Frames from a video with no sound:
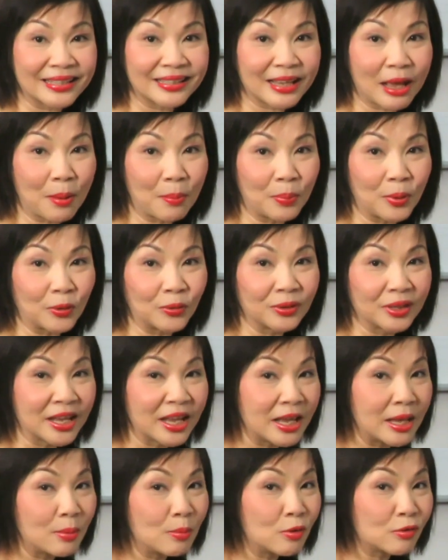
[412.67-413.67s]
example,
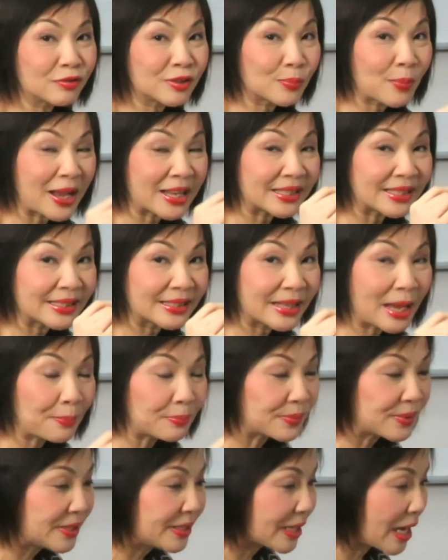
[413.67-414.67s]
it moves by
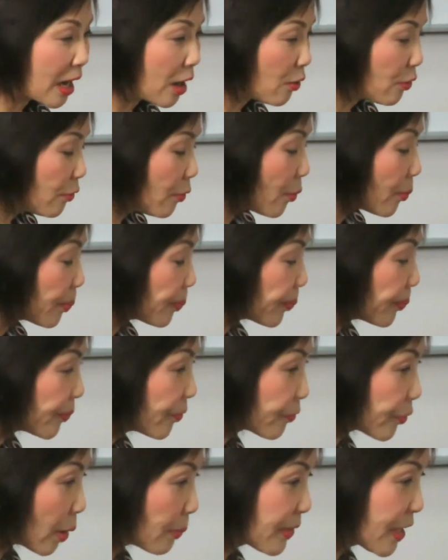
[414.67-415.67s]
step down
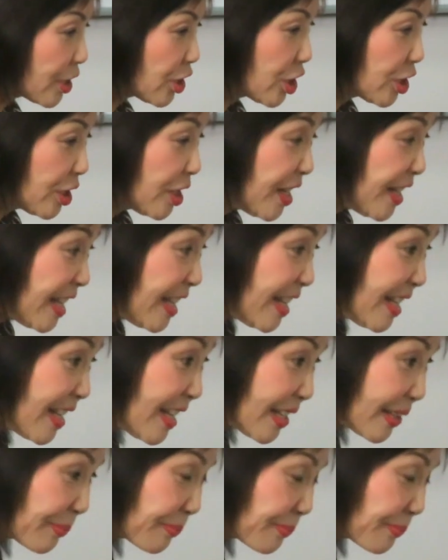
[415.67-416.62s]
from the E